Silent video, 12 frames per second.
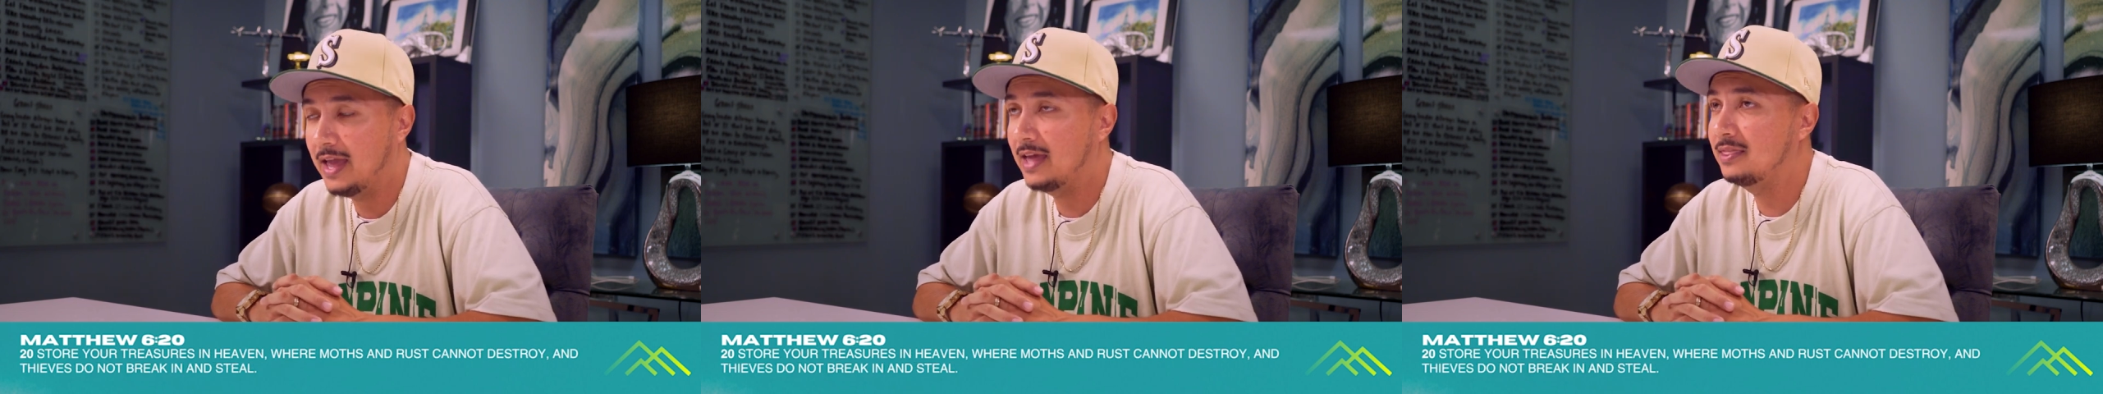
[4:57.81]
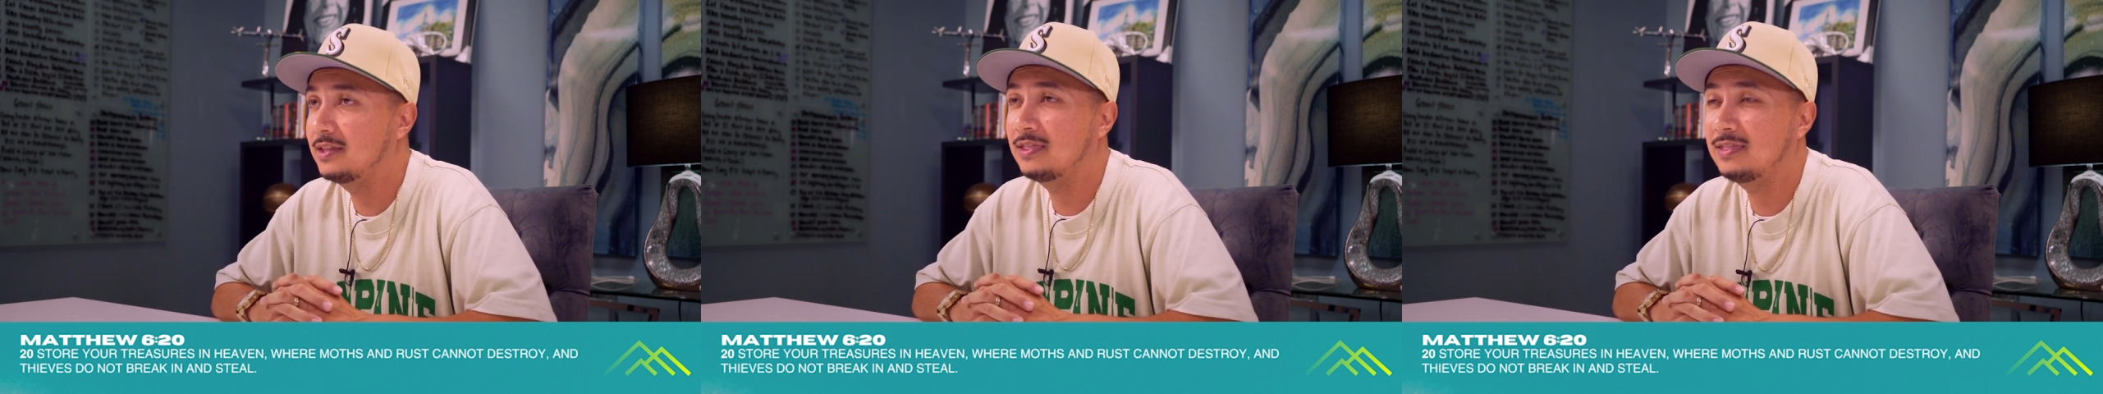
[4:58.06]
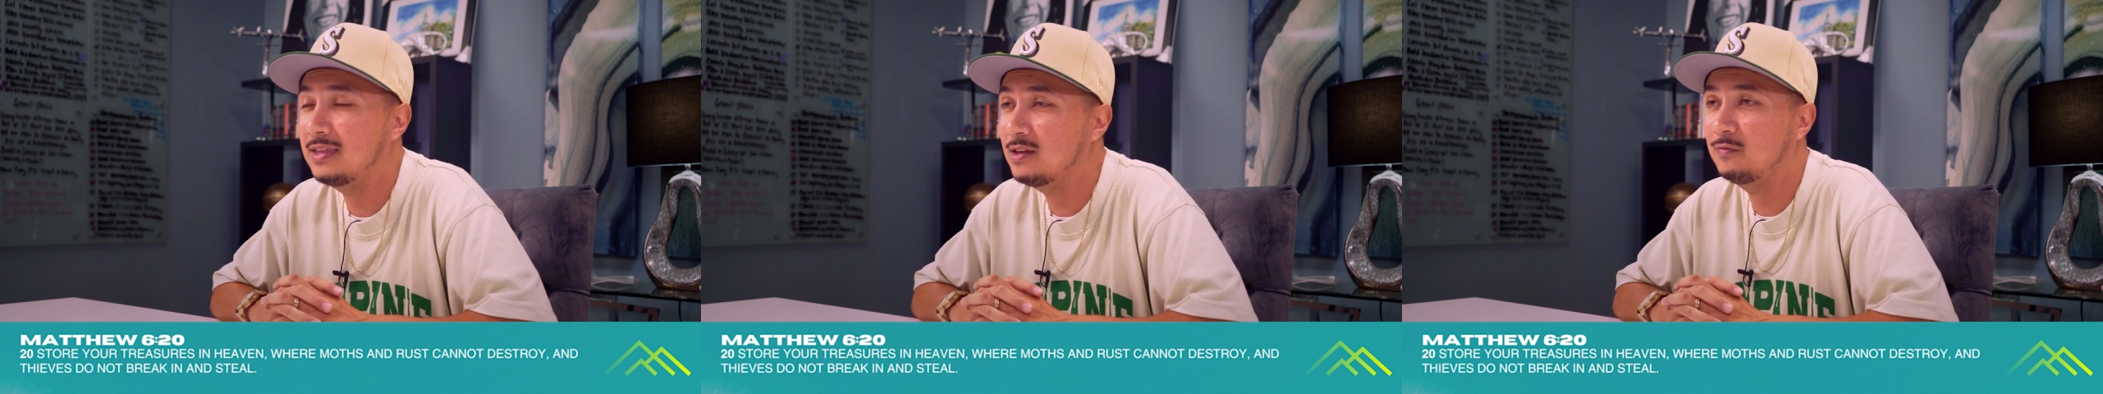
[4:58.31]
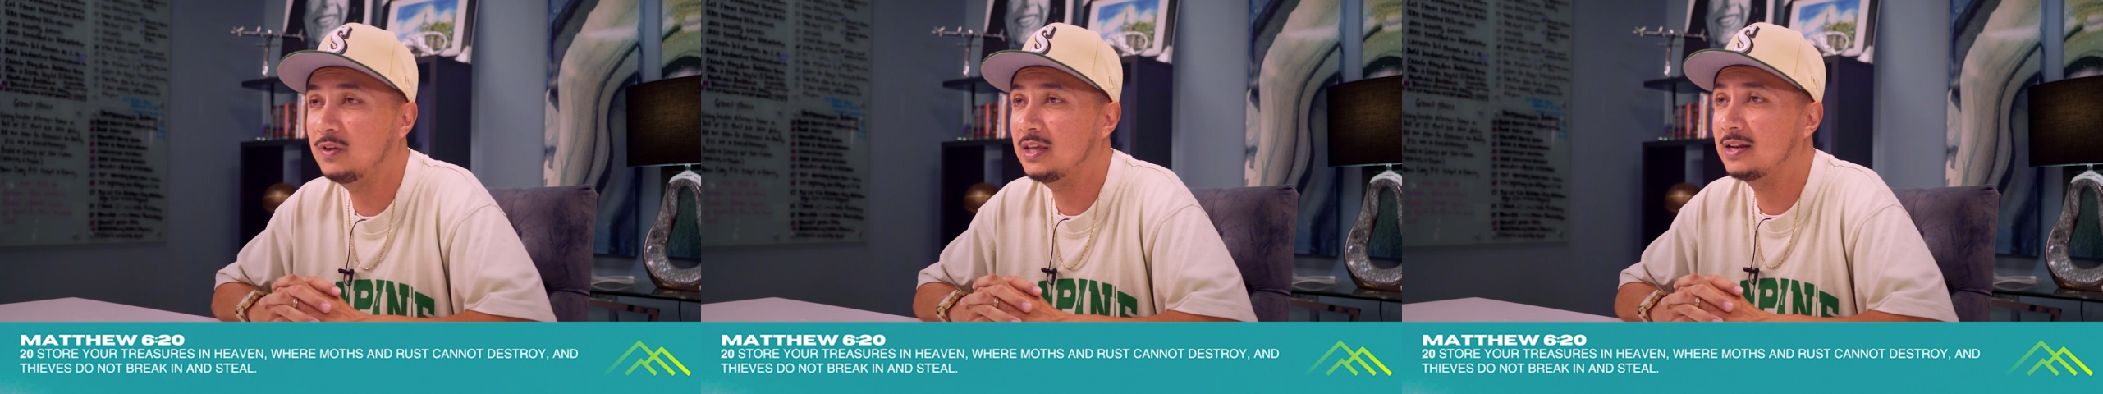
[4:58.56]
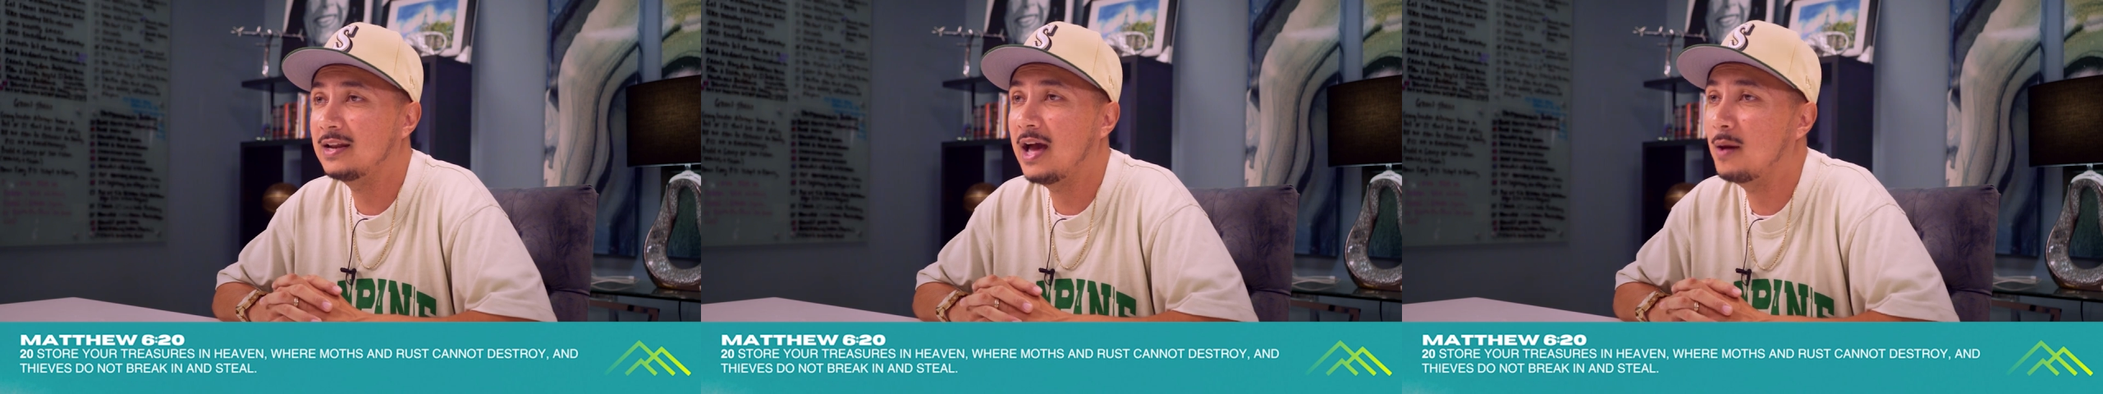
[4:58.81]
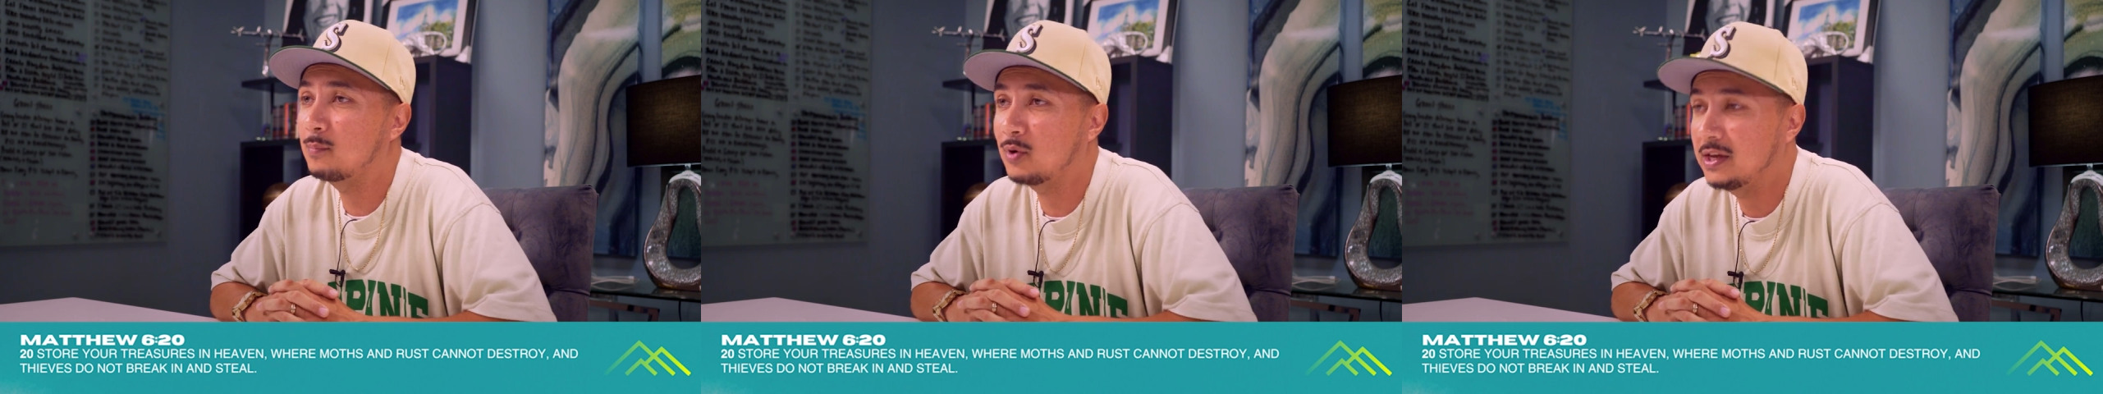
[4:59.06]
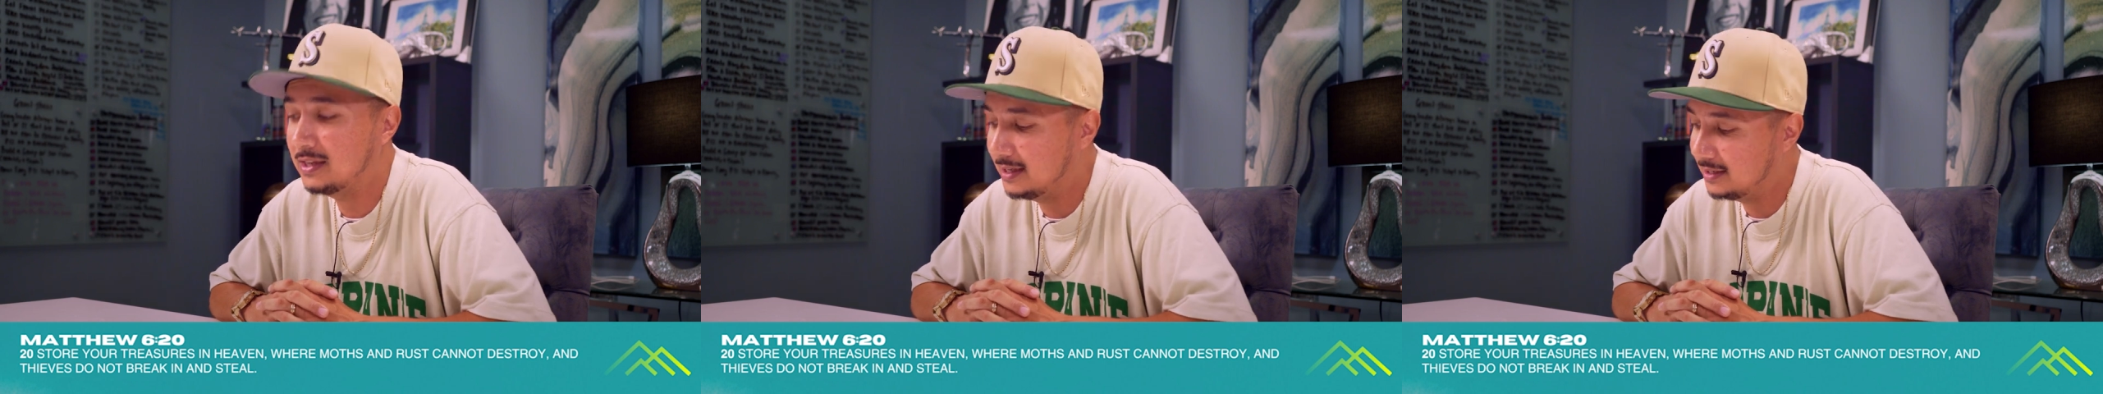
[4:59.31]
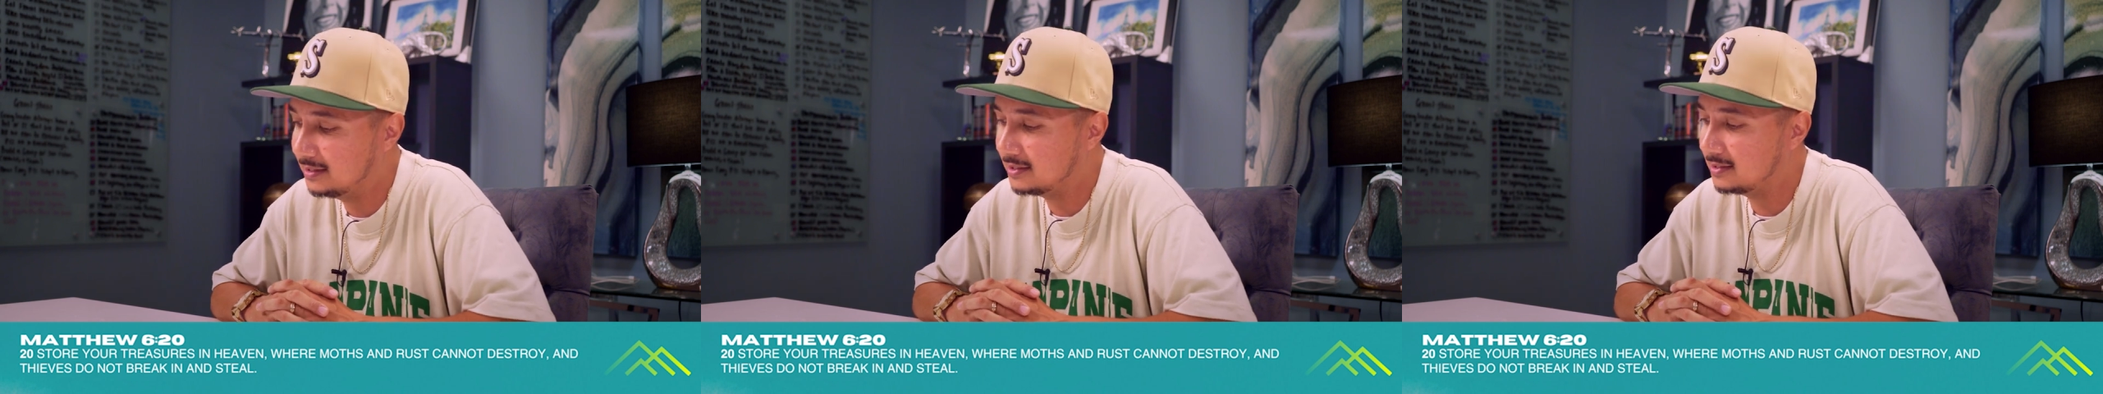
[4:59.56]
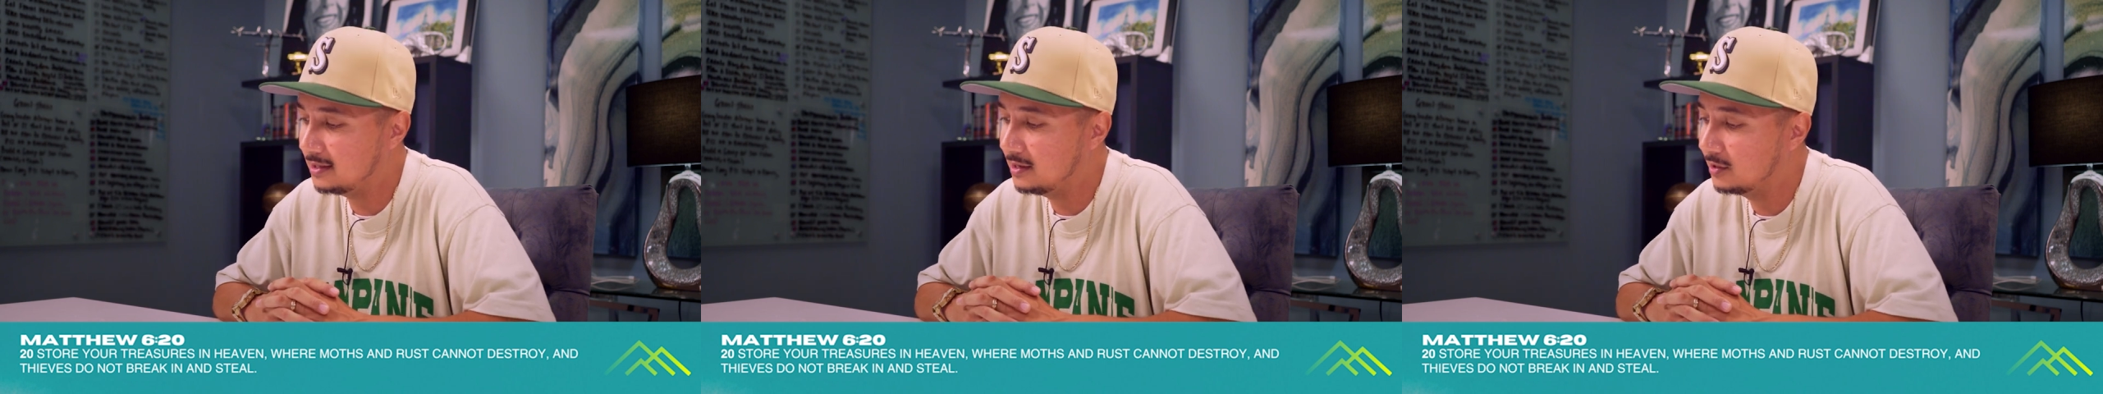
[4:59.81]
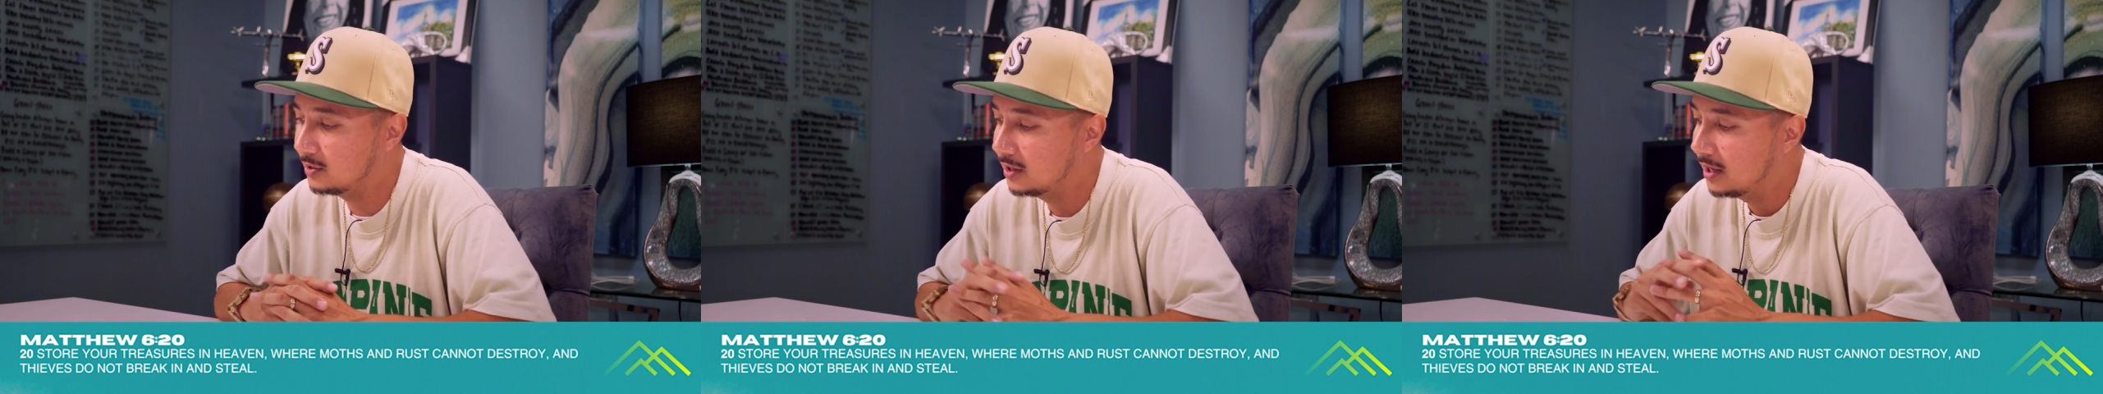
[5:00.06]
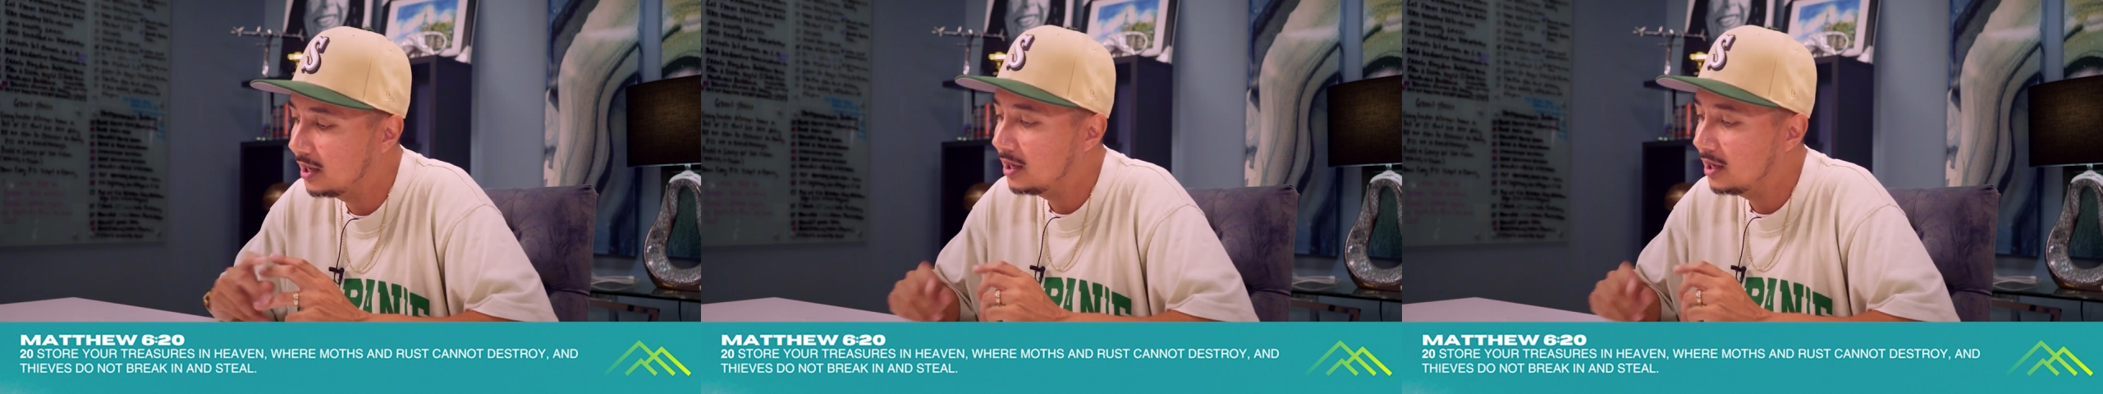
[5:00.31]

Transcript: and the thief cannot break in and steal.